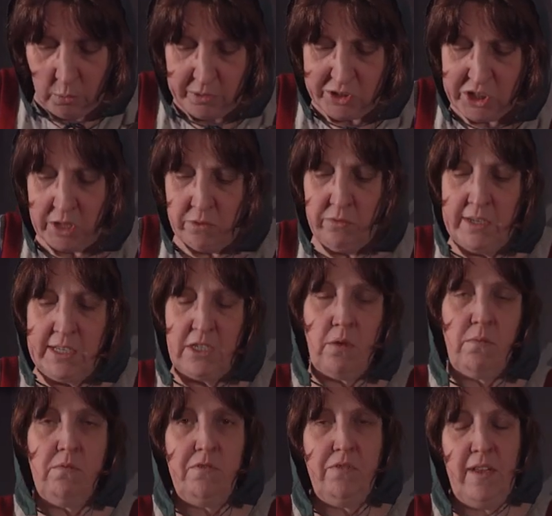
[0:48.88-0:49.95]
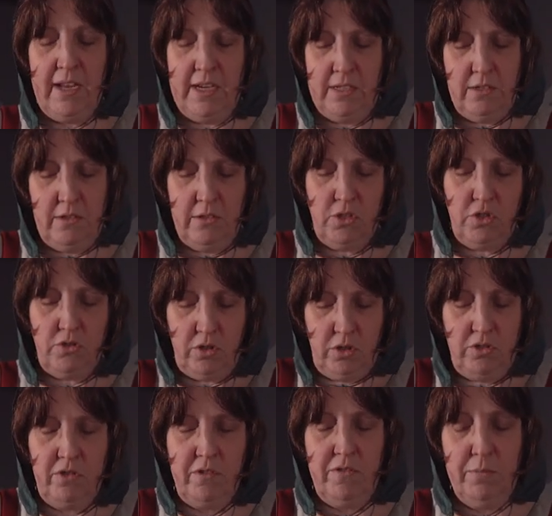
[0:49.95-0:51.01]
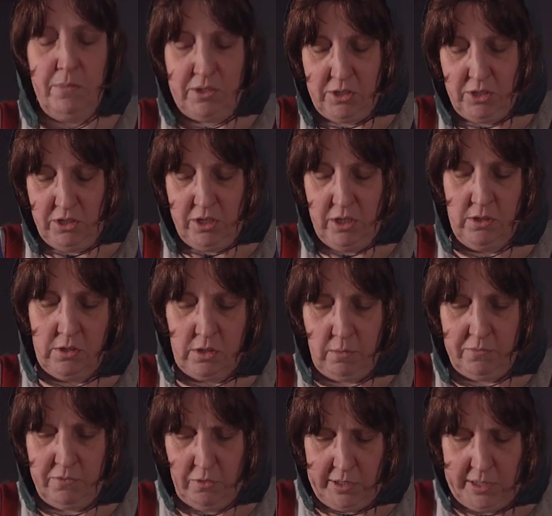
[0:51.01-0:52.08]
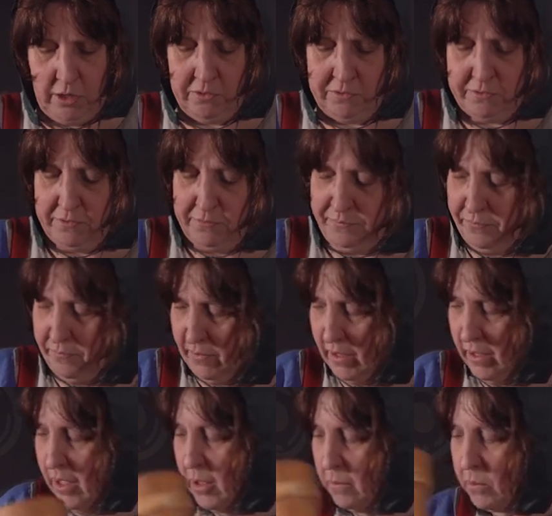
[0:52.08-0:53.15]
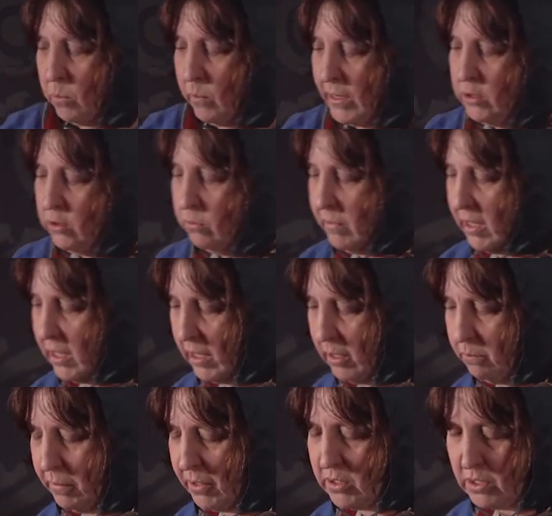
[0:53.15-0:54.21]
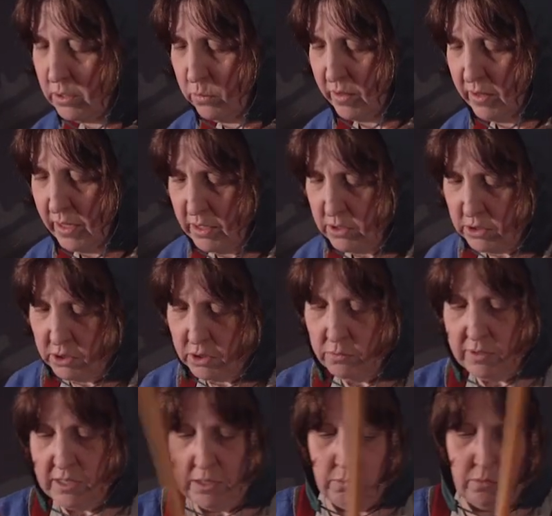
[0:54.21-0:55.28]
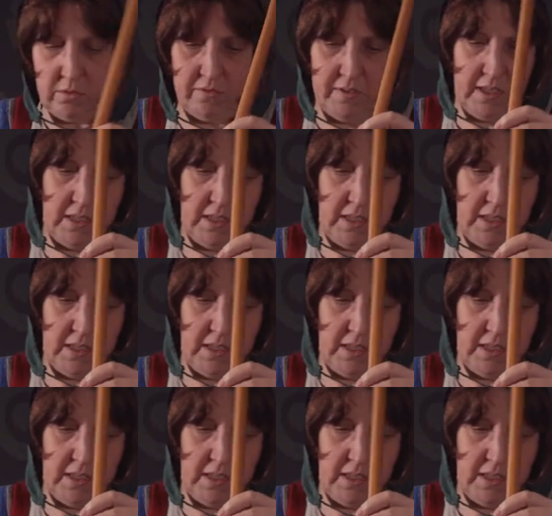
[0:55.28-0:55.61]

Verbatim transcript: We generally don't find the structure of the butter churn, stop falling off, but when you're making butter with it, you need one of